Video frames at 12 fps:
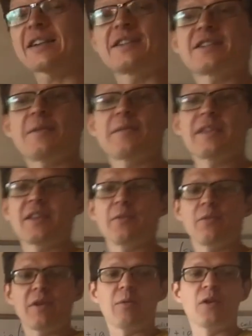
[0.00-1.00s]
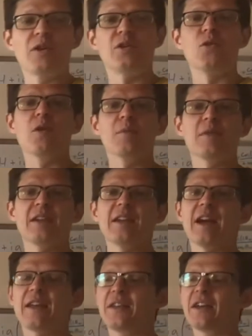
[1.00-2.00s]
is something that we would
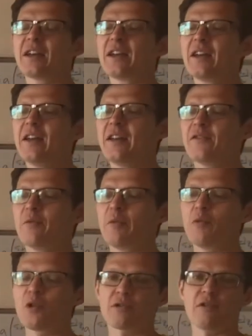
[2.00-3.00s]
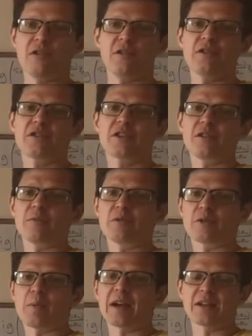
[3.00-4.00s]
normally, I think, from a more chronological
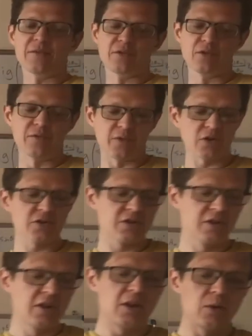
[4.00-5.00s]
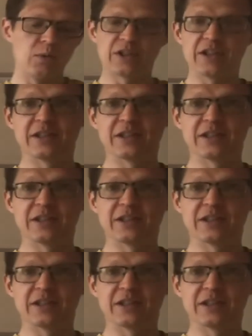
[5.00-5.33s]
perspective, do first, which is